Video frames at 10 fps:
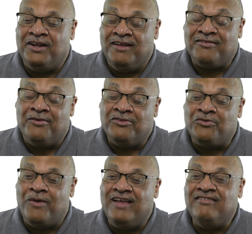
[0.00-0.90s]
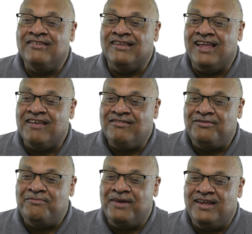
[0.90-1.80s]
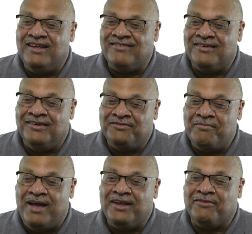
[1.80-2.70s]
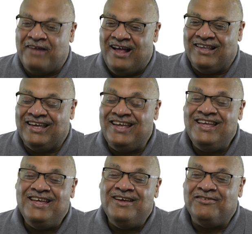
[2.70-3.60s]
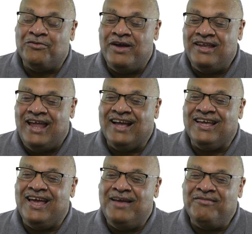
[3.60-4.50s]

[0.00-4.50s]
They scored twice in the last two minutes, a dramatic rally to win that game.